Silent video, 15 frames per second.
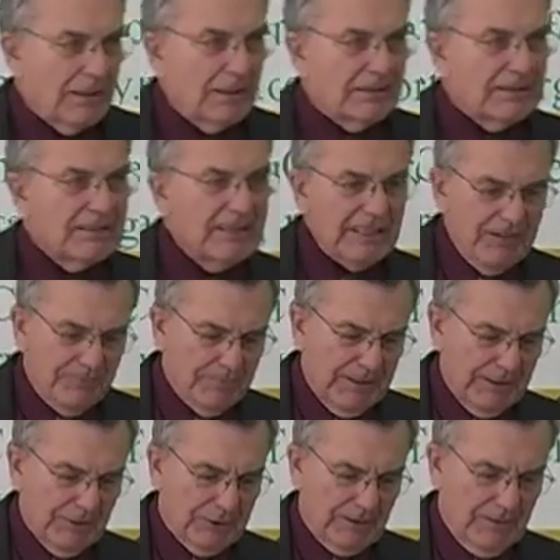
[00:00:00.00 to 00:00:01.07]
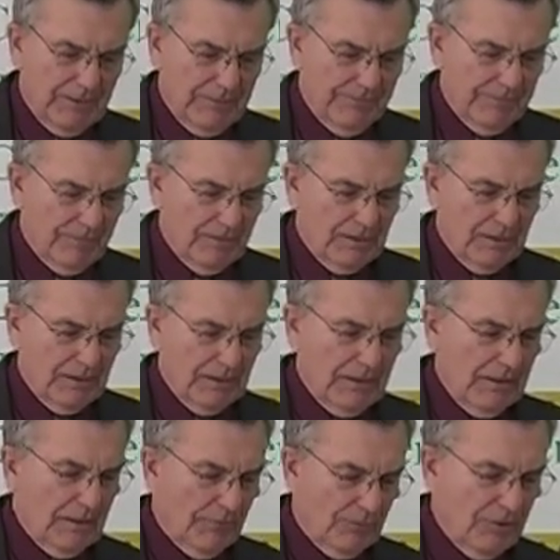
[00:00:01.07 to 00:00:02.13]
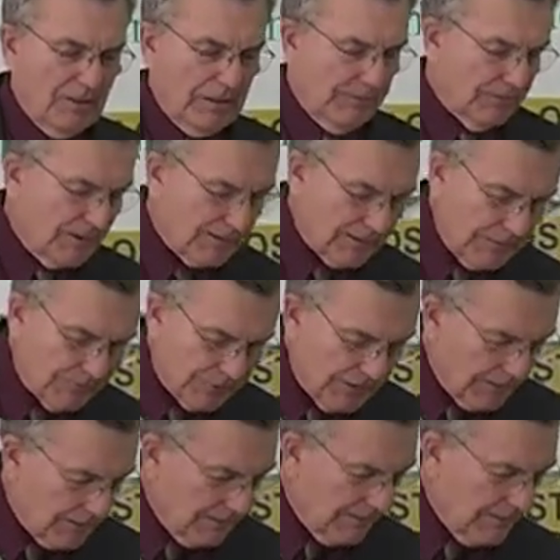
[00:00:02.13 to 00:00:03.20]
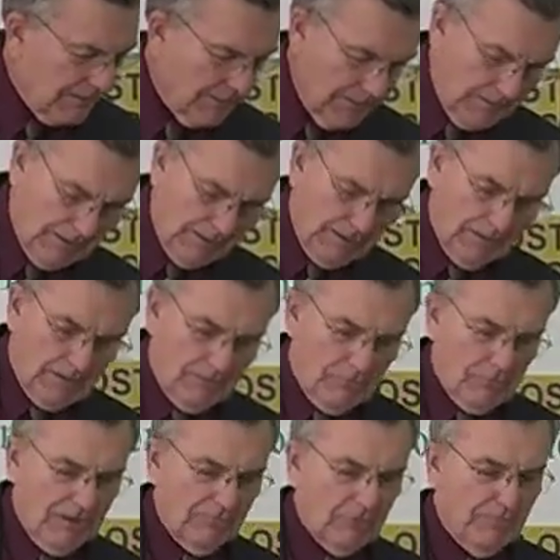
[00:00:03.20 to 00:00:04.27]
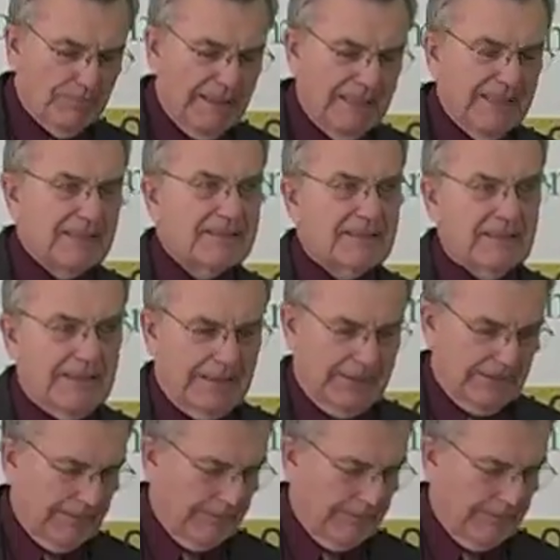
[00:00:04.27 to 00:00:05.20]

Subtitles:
Steve brought up the subject, well, what will banks think?